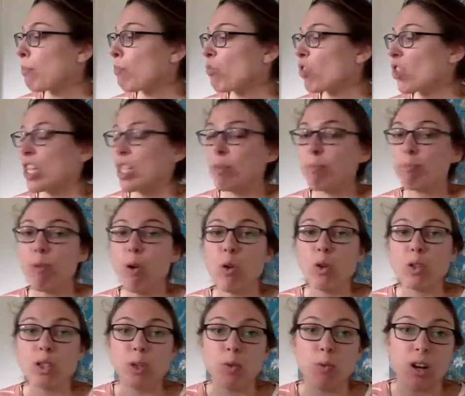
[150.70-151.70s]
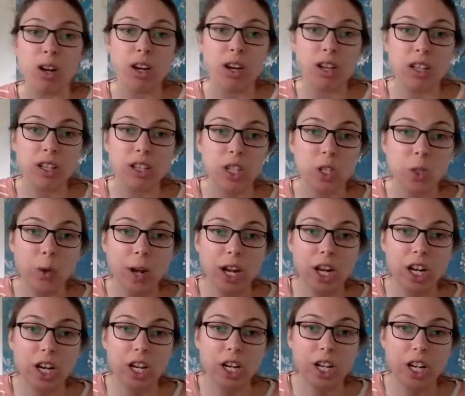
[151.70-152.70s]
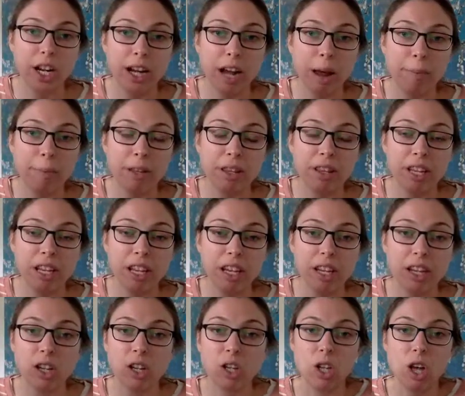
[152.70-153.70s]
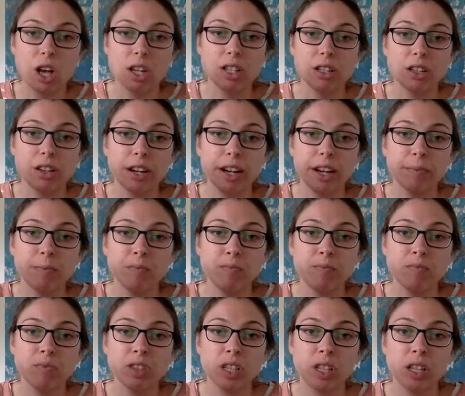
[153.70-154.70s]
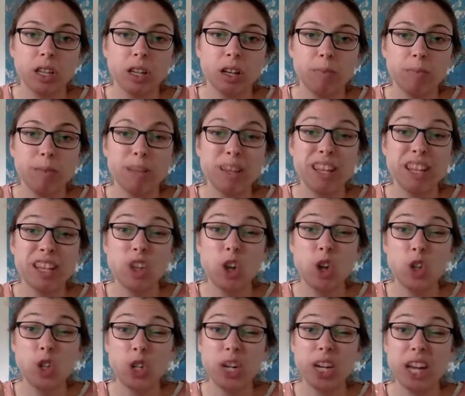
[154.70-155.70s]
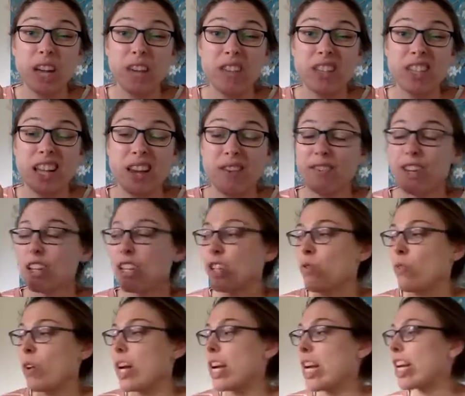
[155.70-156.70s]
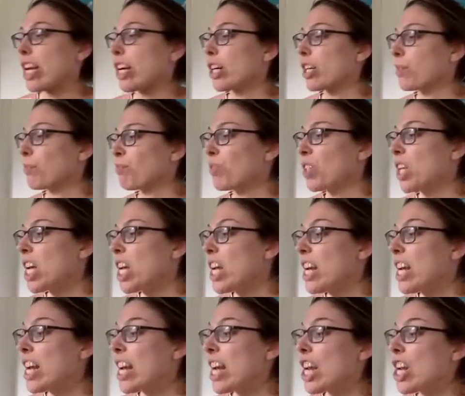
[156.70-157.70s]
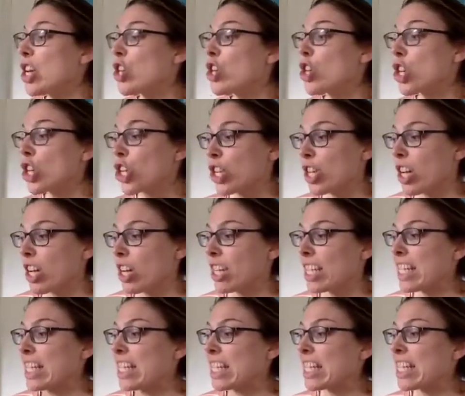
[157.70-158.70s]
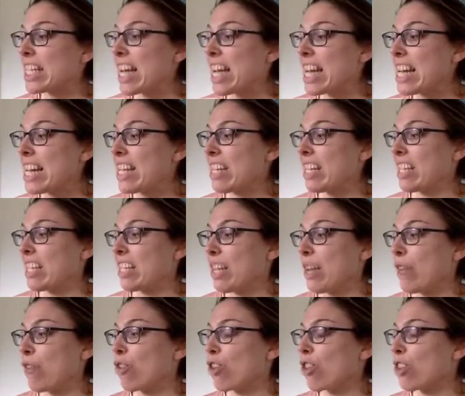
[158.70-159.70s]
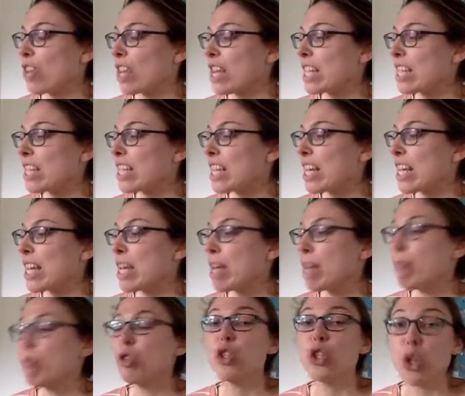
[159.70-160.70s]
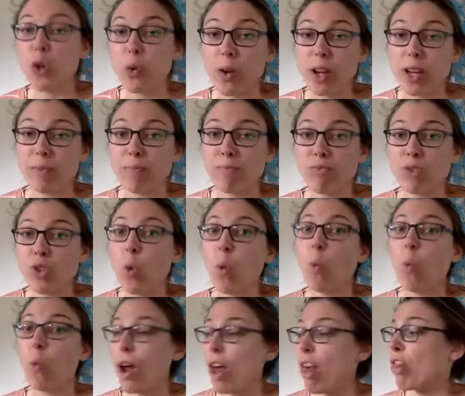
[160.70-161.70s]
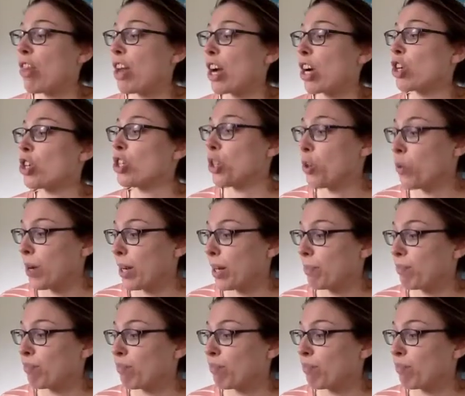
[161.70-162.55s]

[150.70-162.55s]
It's a bolded word, so I could look it up in the glossary. But I think it's also going to give us the definition right here. Inertia is the tendency for things to keep doing what they're doing.